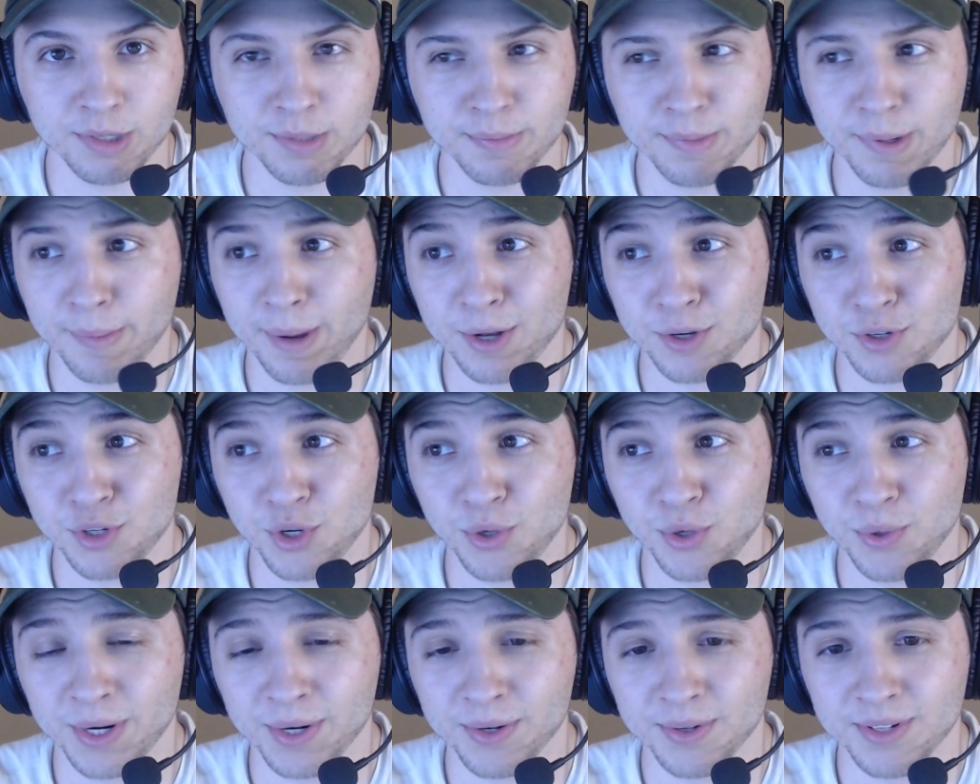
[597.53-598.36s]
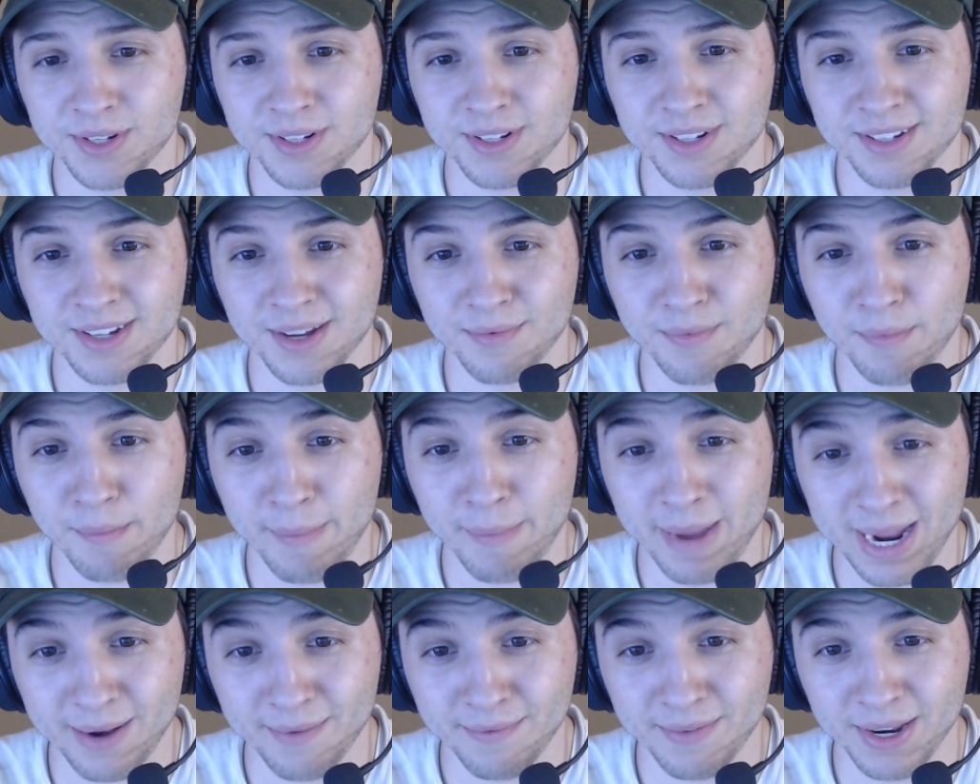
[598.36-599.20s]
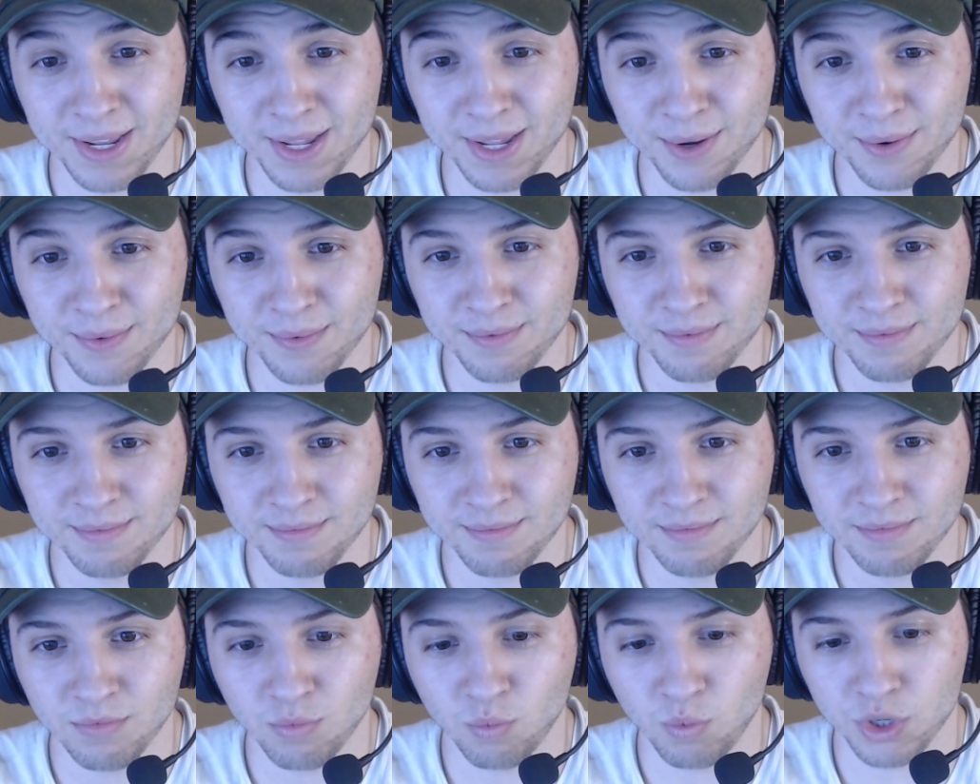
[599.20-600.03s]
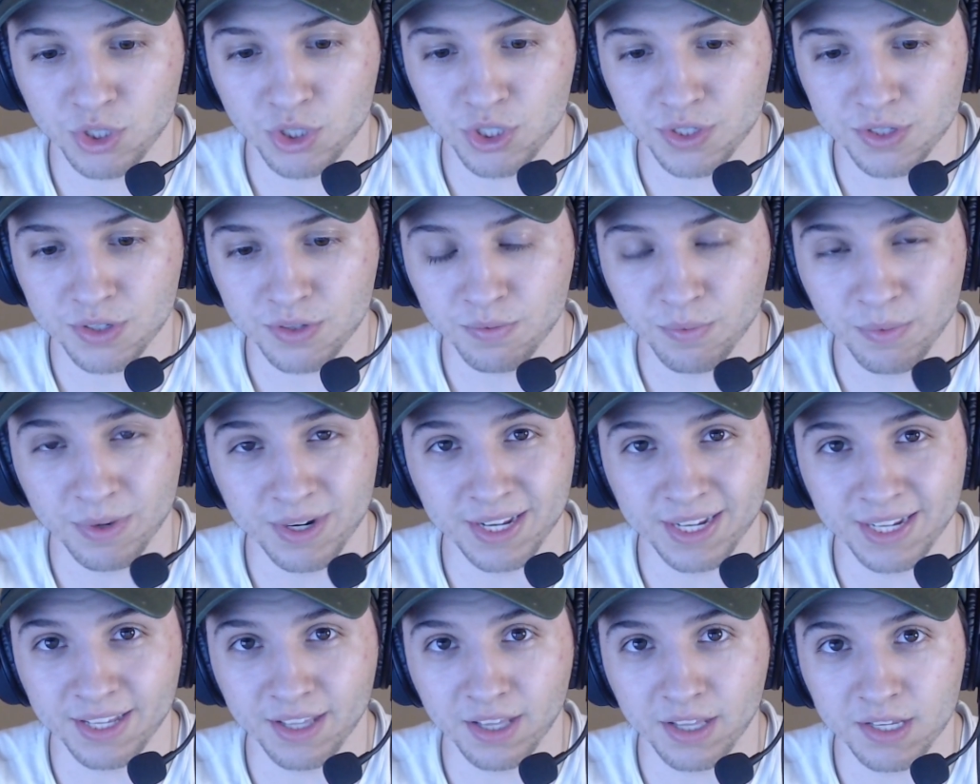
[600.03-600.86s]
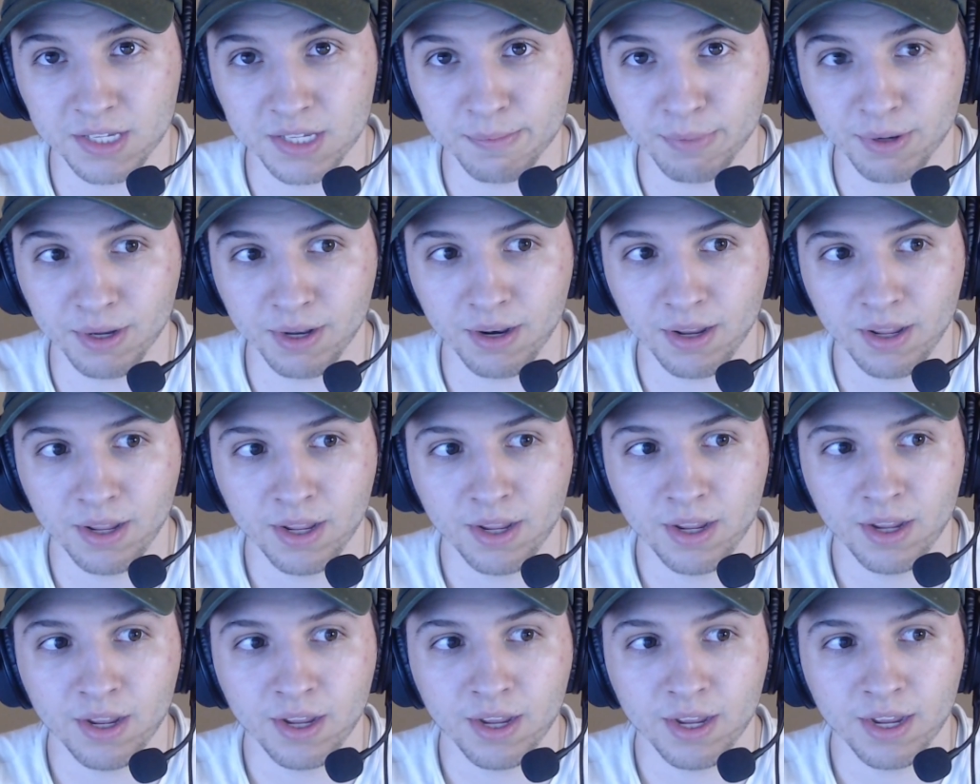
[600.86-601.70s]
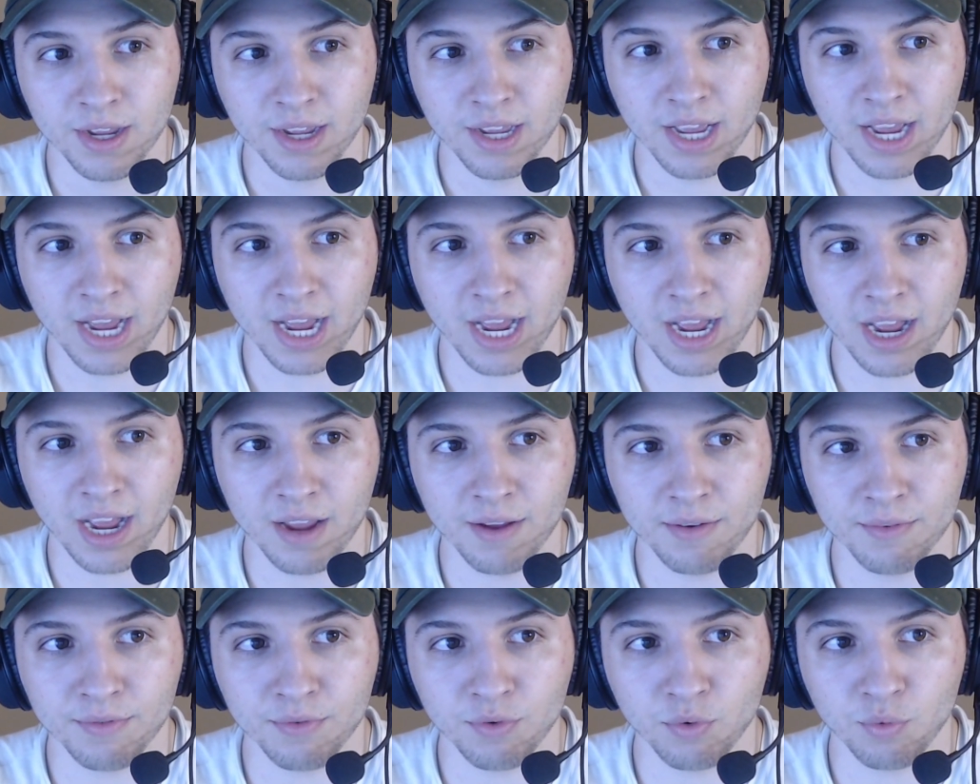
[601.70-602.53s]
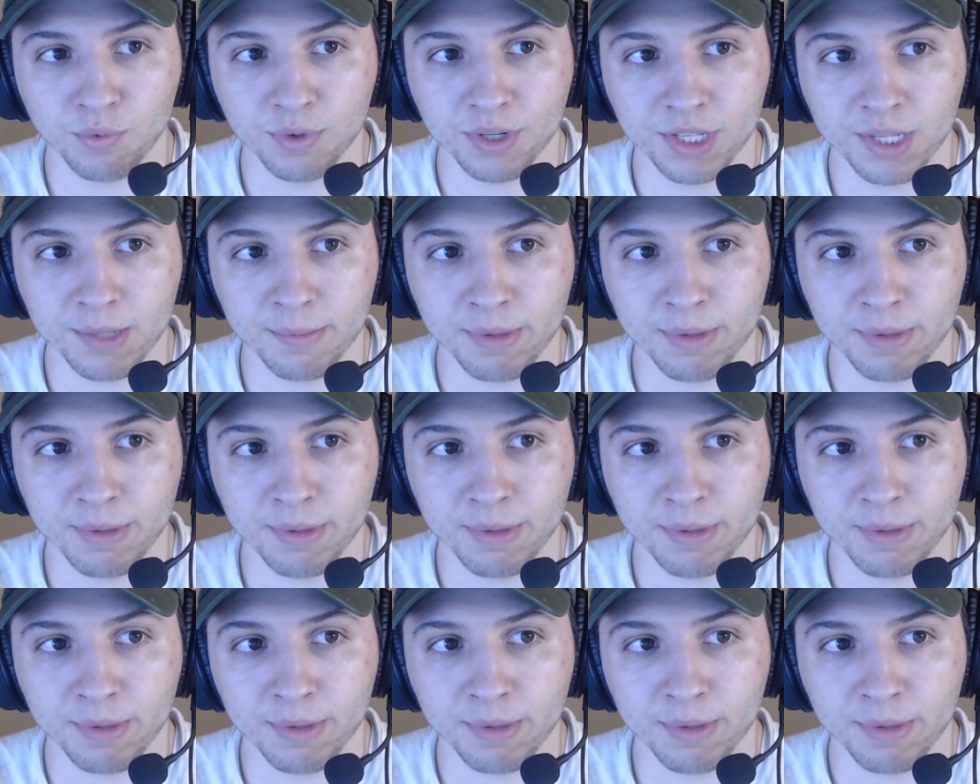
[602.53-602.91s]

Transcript: It's been about 2 years since I've made a video, which is ridiculous, but I've really